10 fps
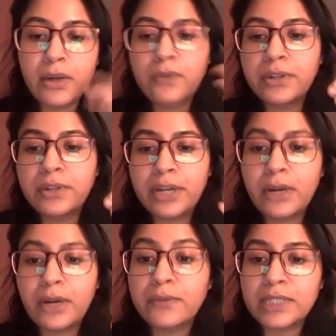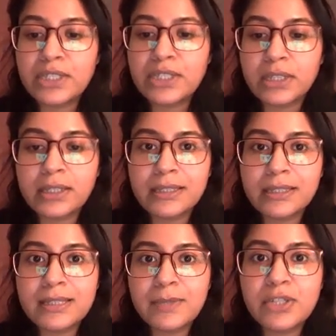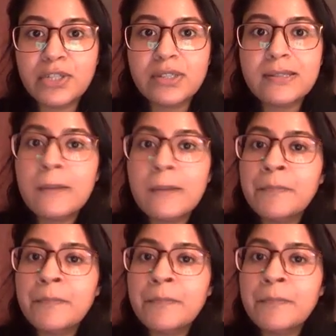often trade off with each other in this species.